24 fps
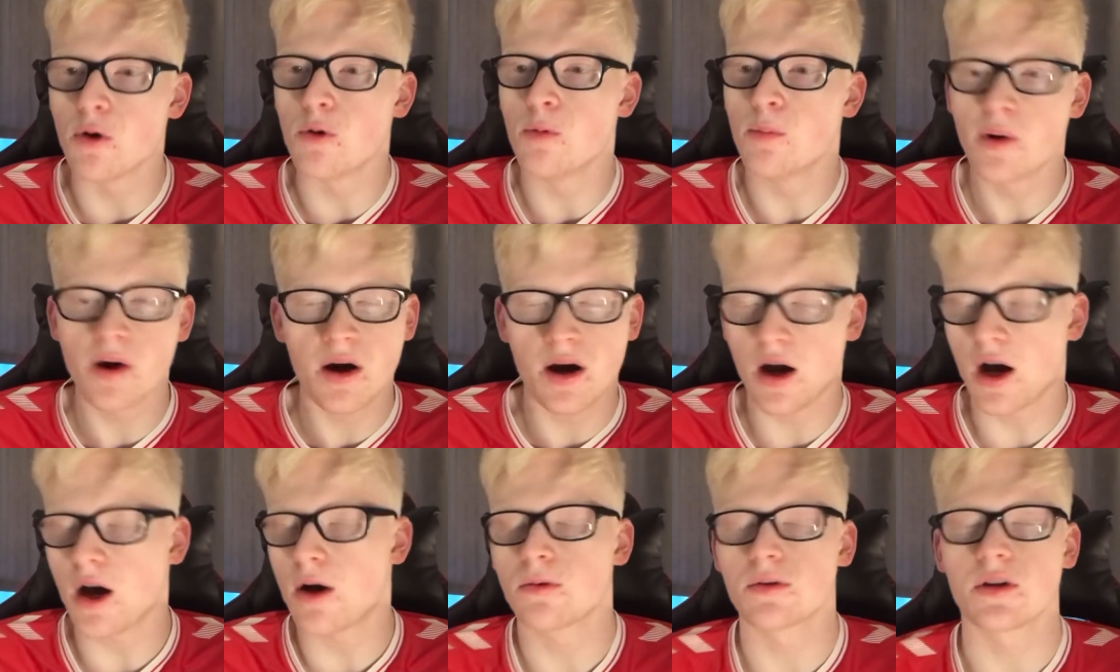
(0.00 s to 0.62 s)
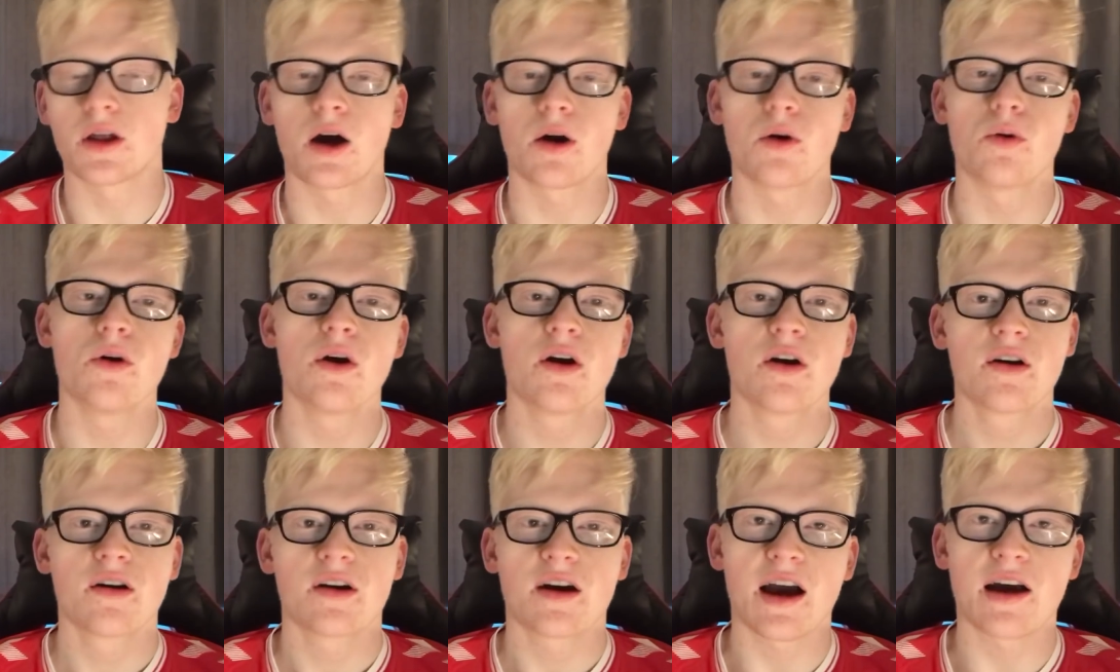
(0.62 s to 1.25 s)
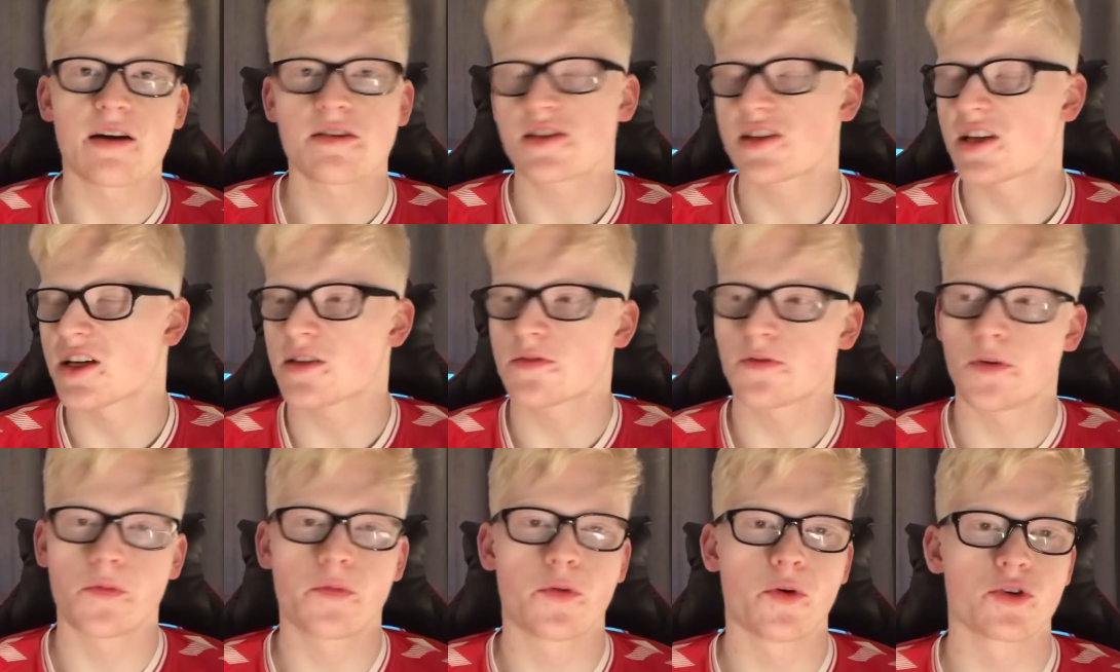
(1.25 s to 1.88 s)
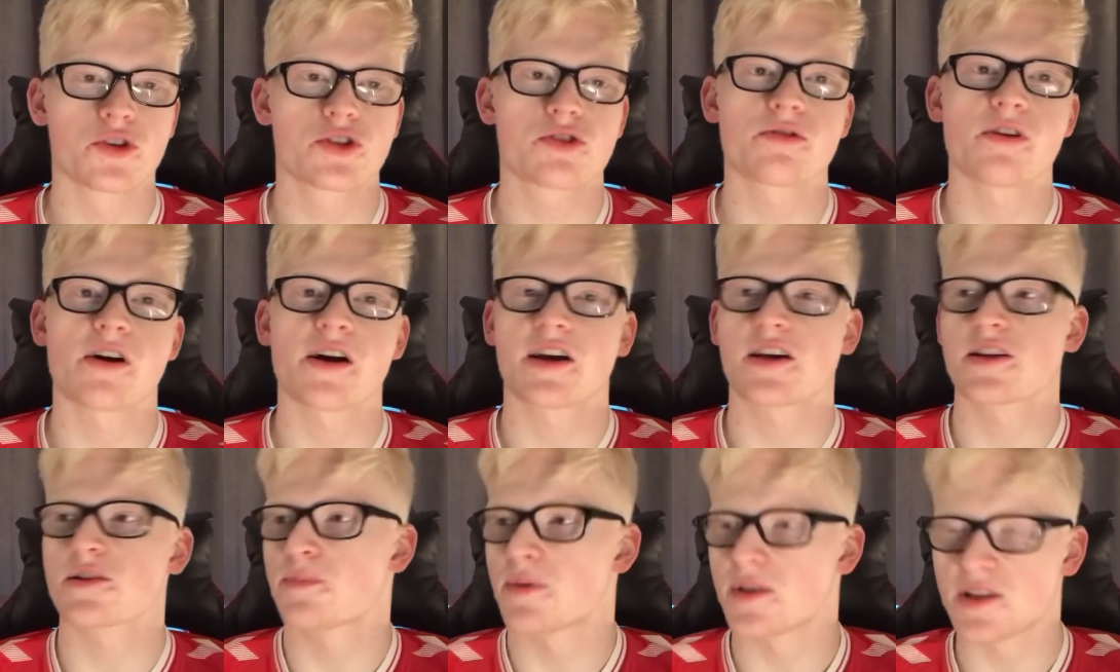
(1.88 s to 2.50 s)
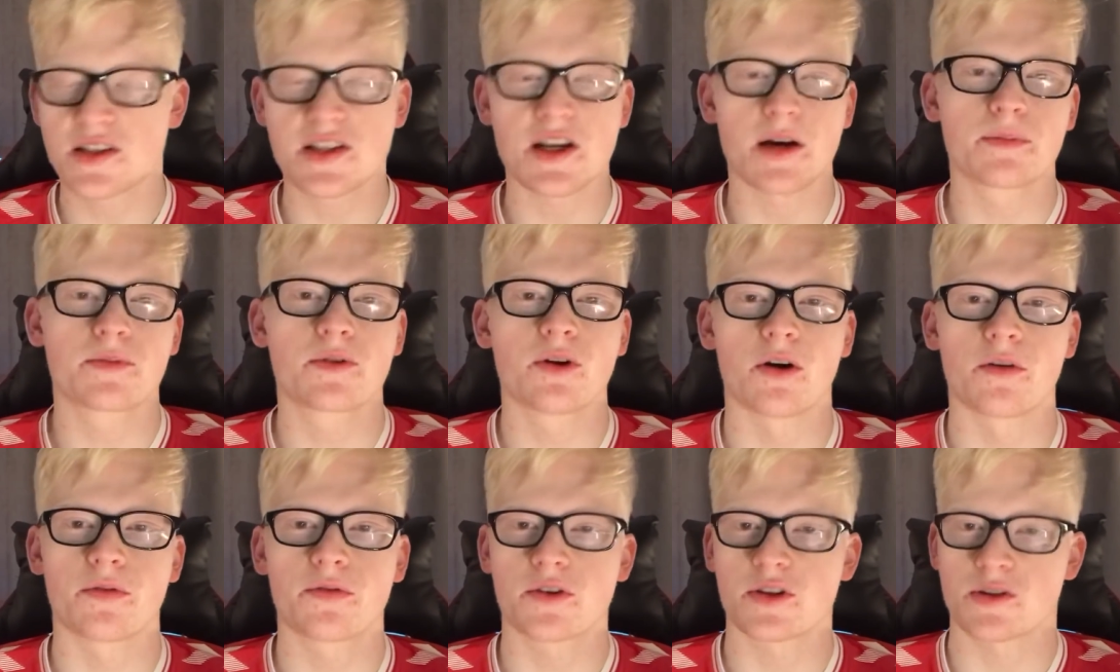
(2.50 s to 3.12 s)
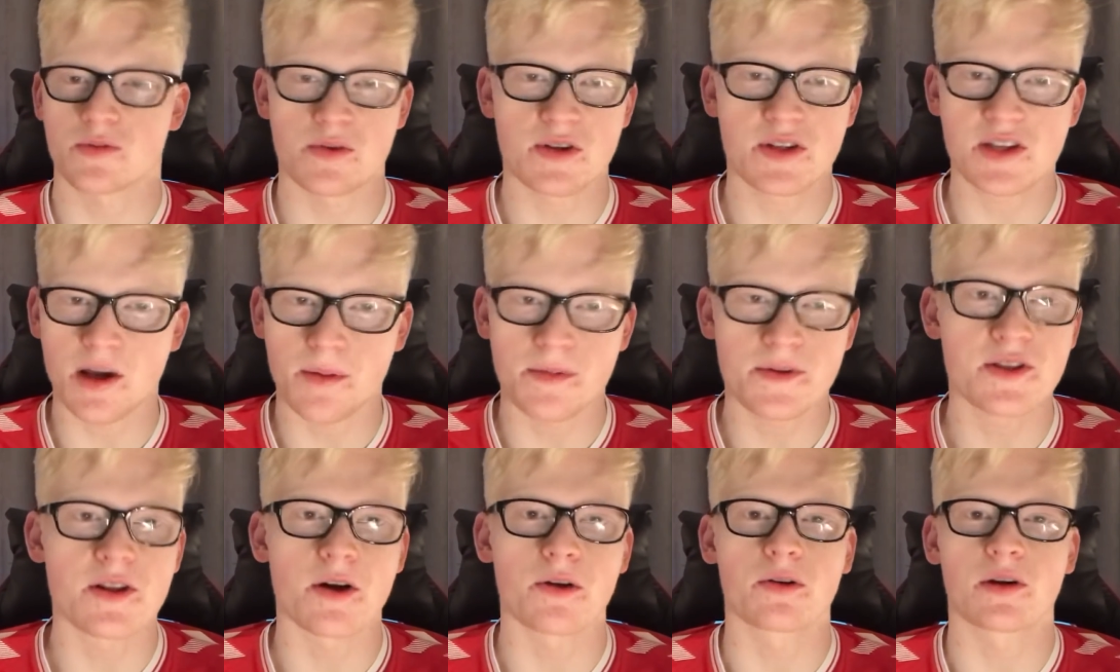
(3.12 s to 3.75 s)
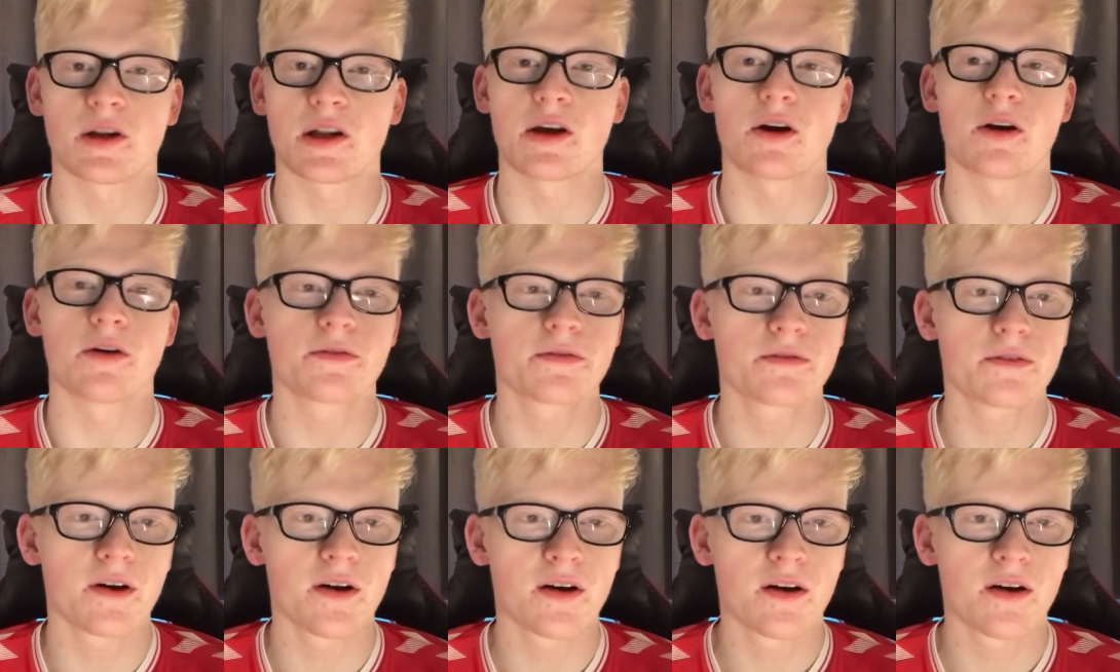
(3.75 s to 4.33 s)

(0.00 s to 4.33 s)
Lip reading: But oh no, our 6'4" striker's been subbed off because we subbed Stockley off.